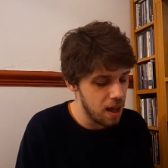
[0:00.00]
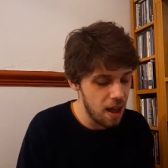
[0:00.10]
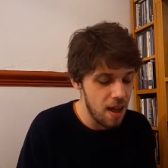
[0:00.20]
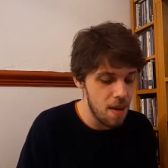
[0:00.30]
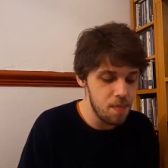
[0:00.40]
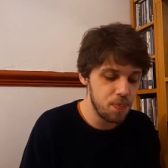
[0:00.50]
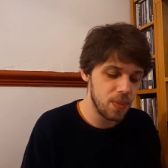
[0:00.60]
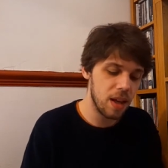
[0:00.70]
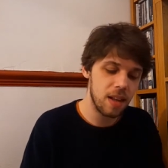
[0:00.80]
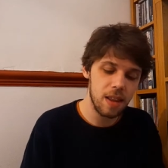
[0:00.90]
And
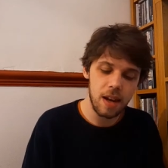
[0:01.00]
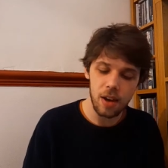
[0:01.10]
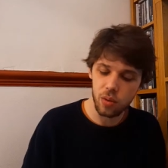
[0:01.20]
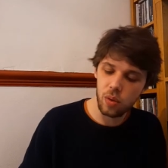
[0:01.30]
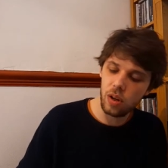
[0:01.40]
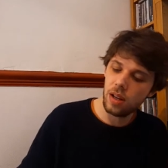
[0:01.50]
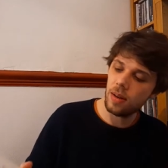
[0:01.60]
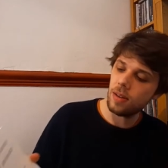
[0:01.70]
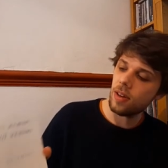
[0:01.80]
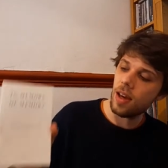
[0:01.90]
then the next one
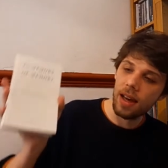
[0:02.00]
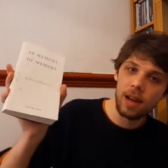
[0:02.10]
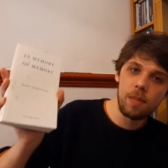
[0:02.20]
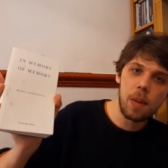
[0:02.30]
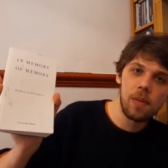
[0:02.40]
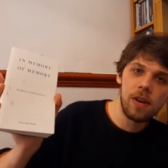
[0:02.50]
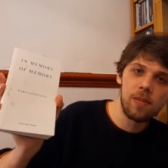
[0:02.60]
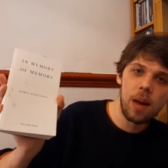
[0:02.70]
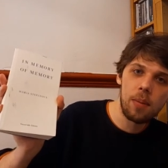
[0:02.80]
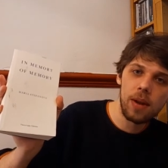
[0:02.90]
is In Memory of
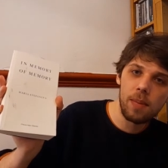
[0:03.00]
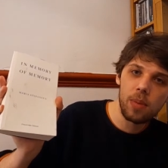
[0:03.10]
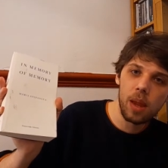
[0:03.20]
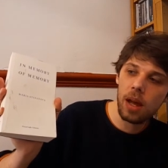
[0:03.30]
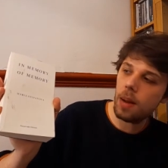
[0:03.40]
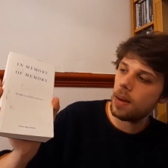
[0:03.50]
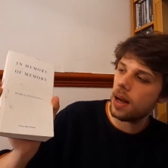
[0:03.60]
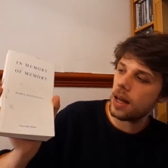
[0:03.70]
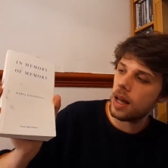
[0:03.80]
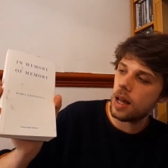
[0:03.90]
Memory
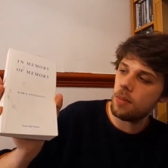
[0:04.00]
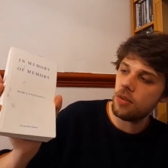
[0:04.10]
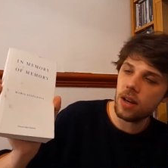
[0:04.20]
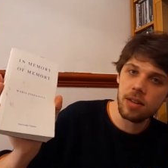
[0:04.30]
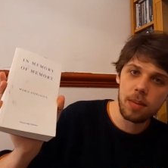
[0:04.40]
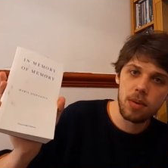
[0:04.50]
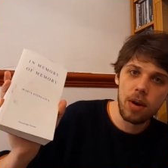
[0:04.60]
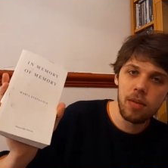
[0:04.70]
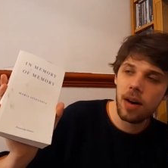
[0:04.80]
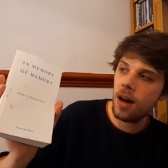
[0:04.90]
by Maria
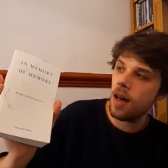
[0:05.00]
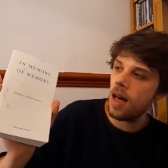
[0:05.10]
Stepanova.